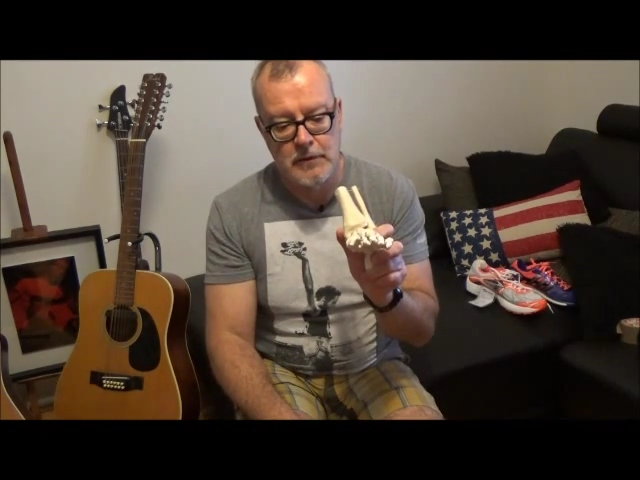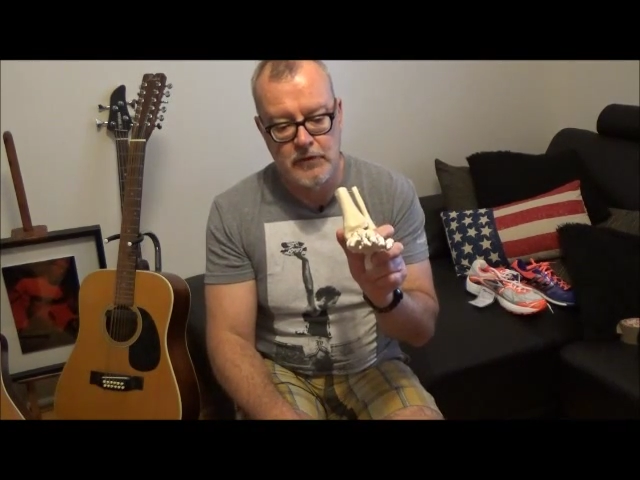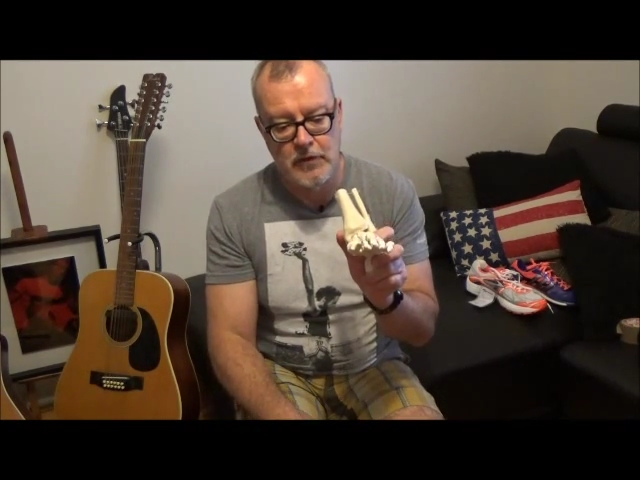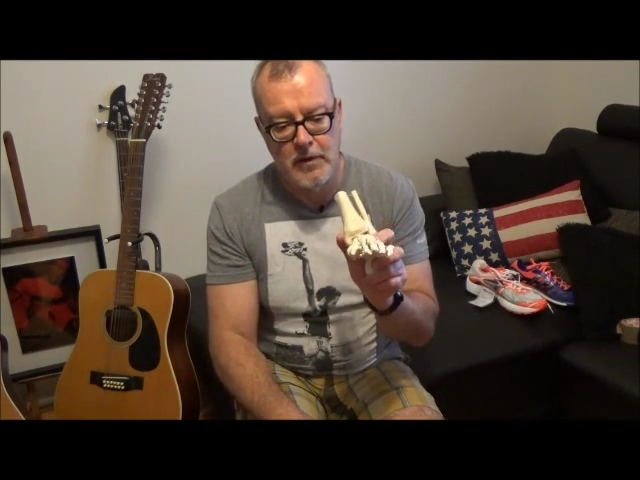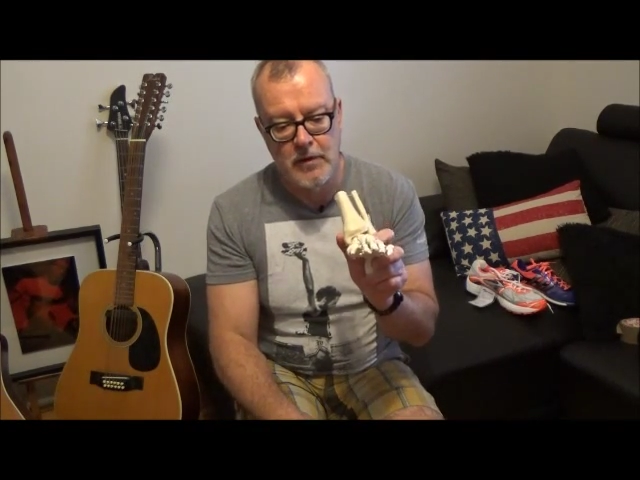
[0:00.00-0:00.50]

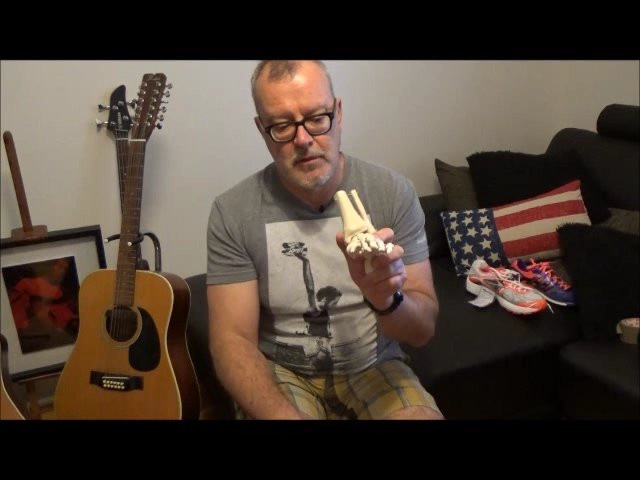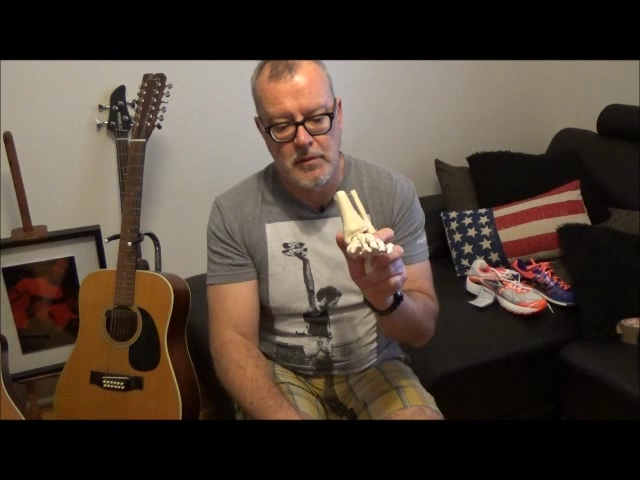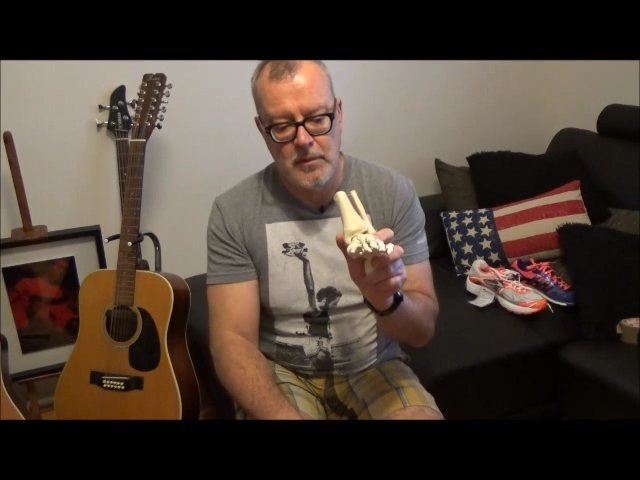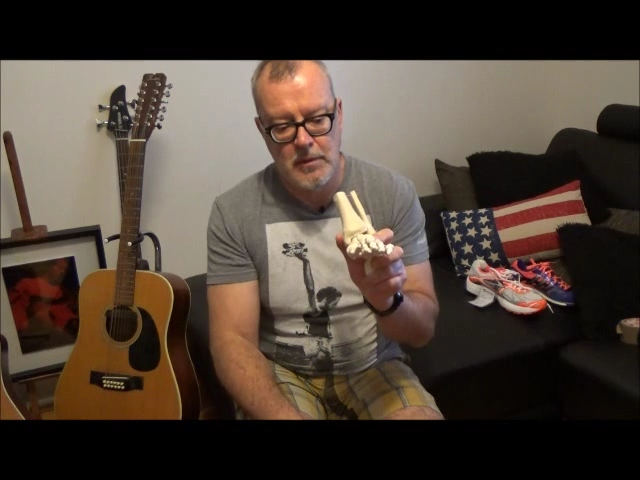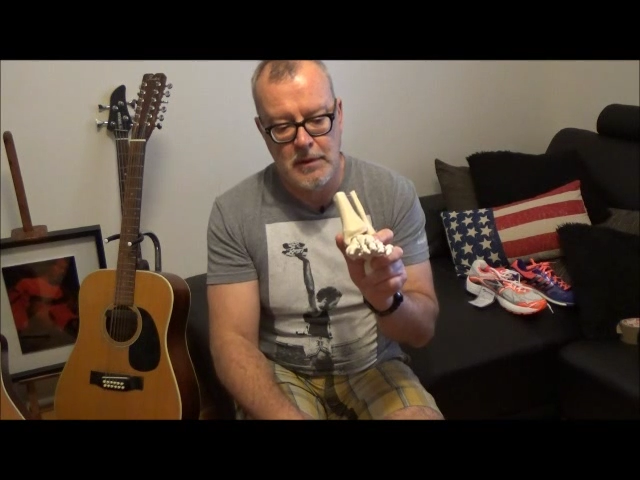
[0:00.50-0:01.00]
So
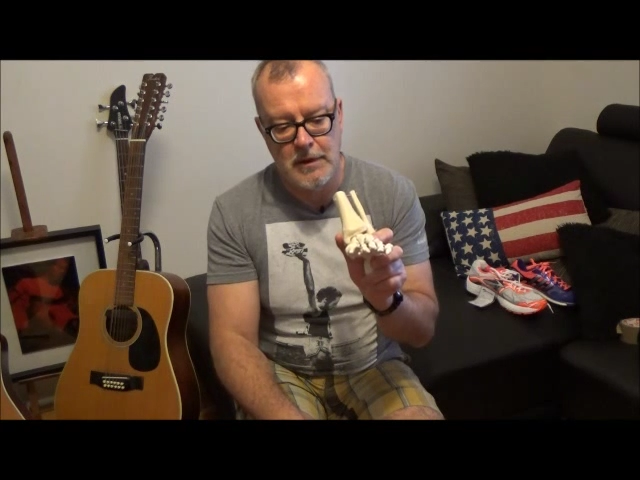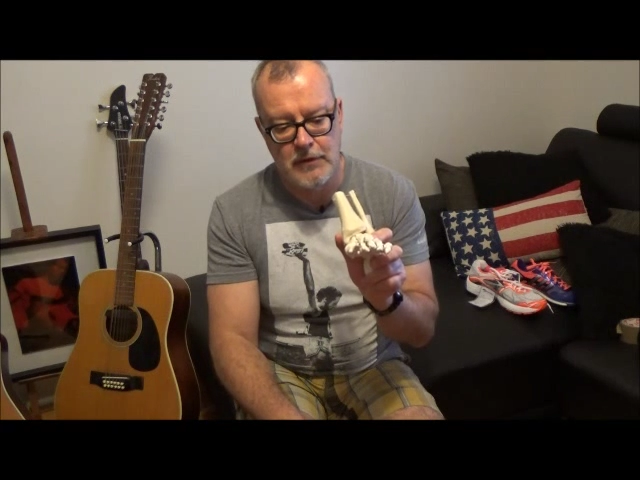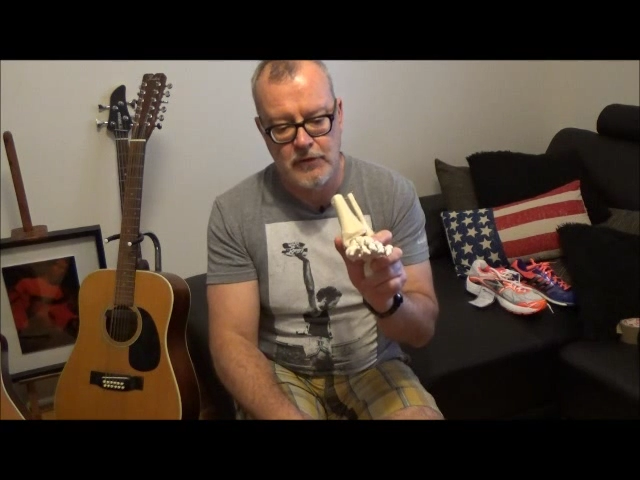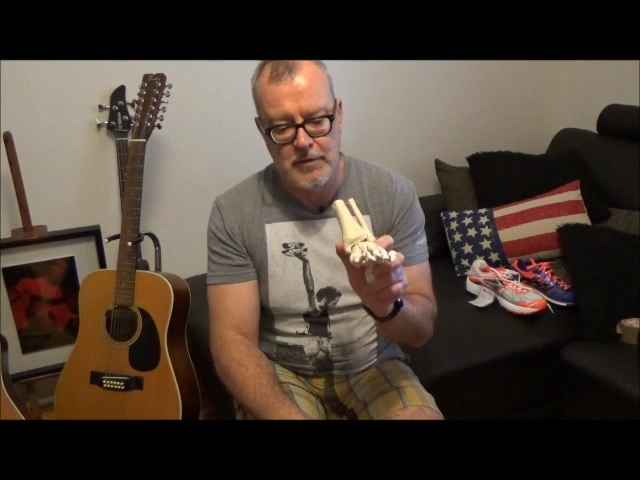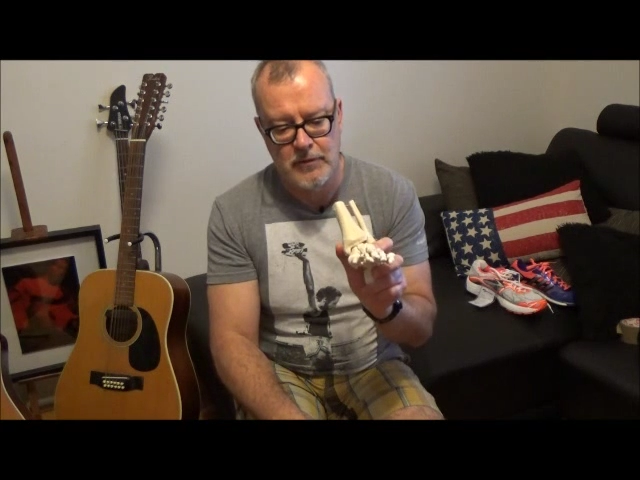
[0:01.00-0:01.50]

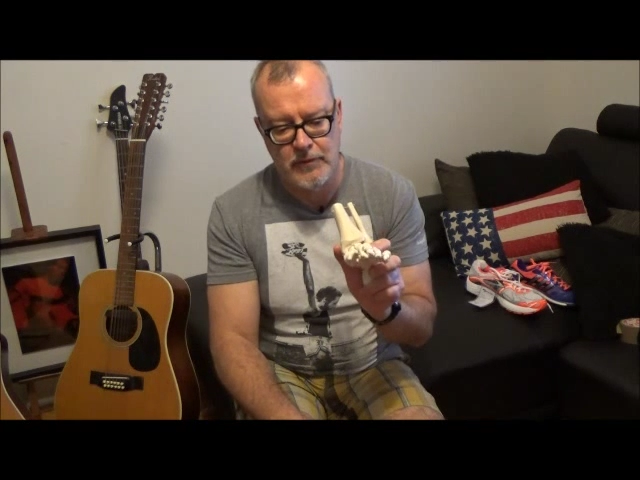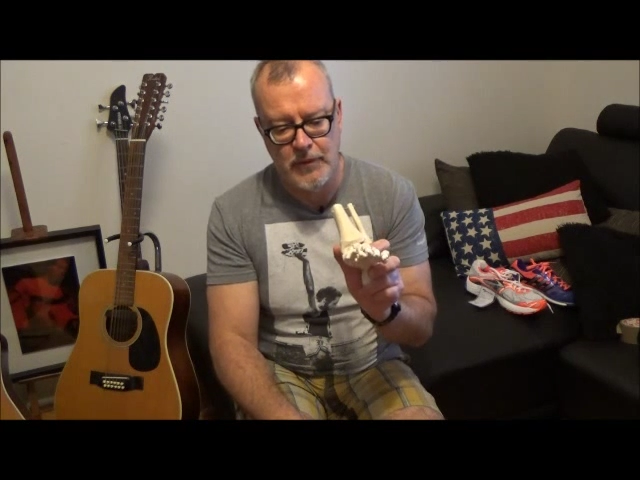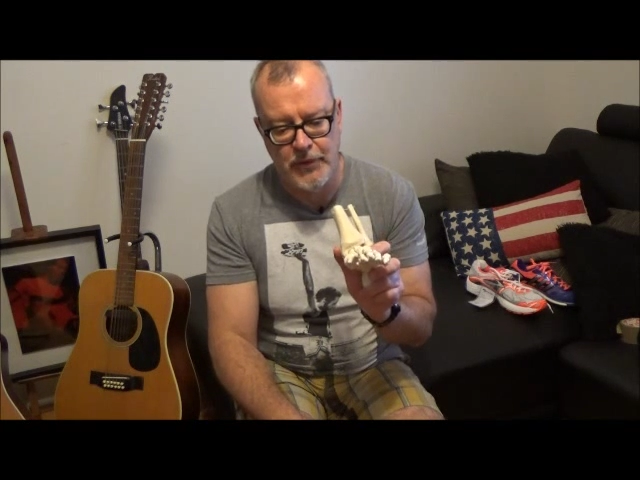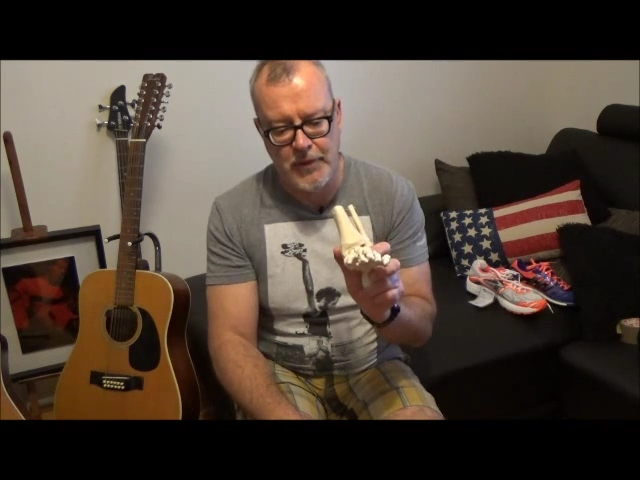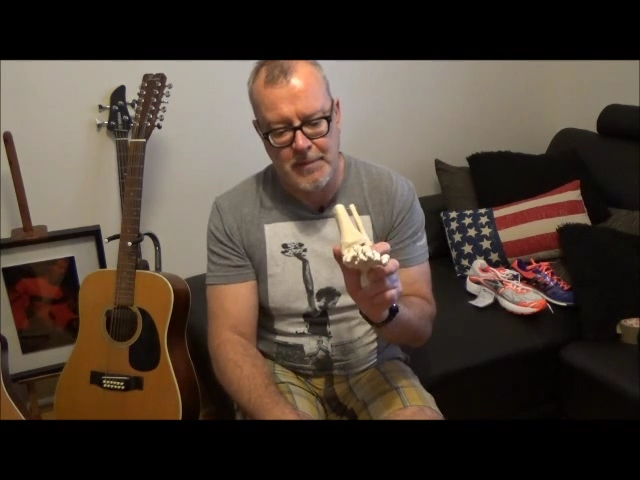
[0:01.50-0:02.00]
in terms of
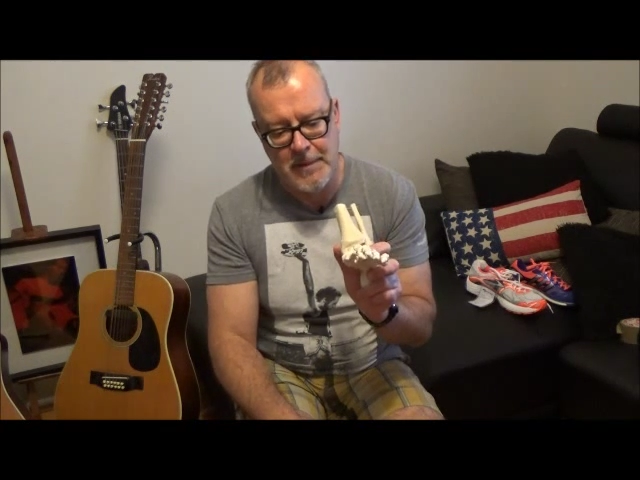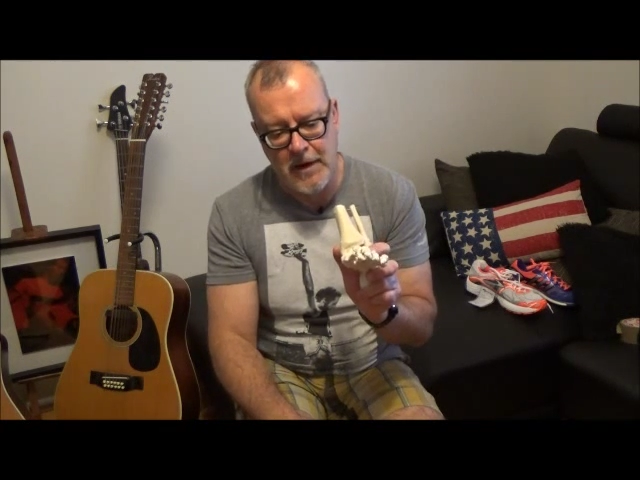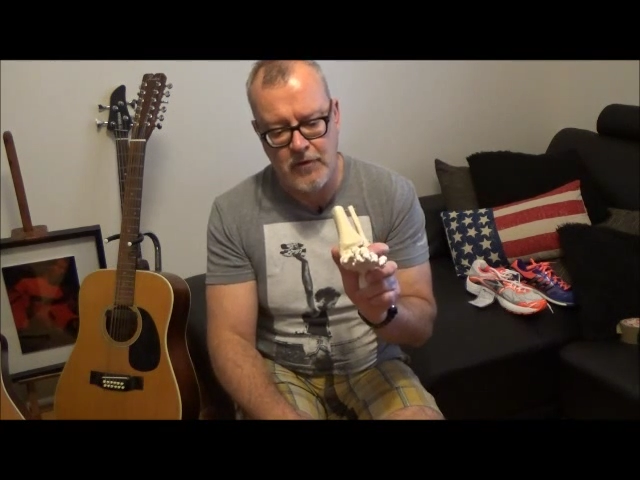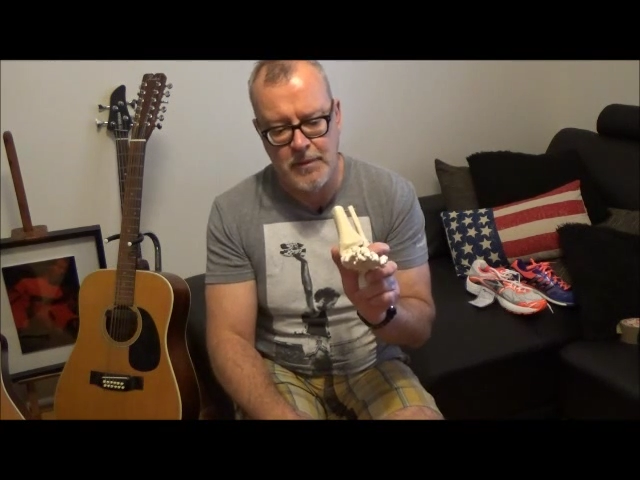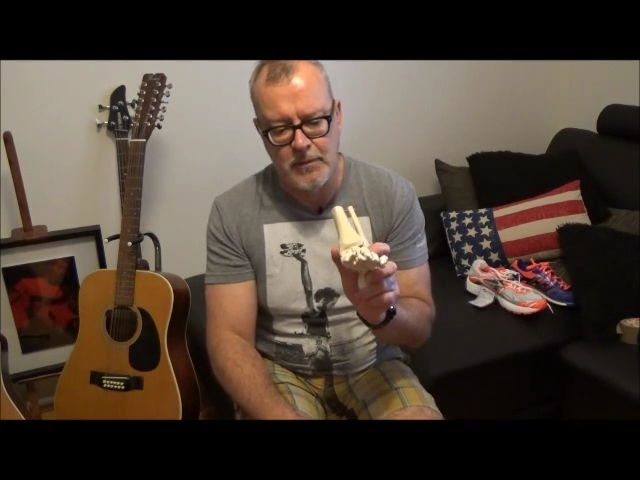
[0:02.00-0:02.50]
orthotic
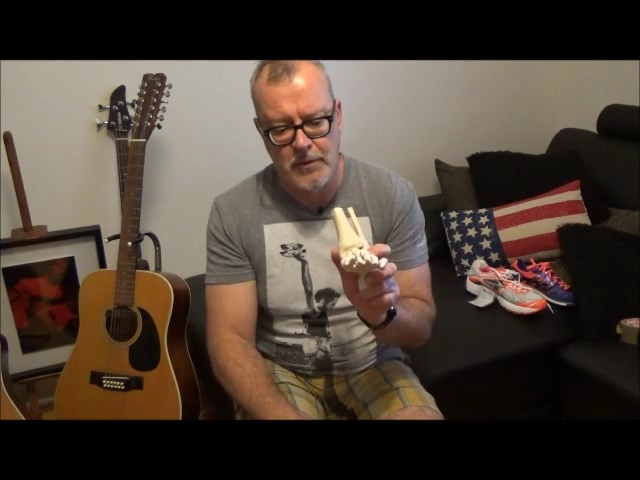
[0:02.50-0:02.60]
management,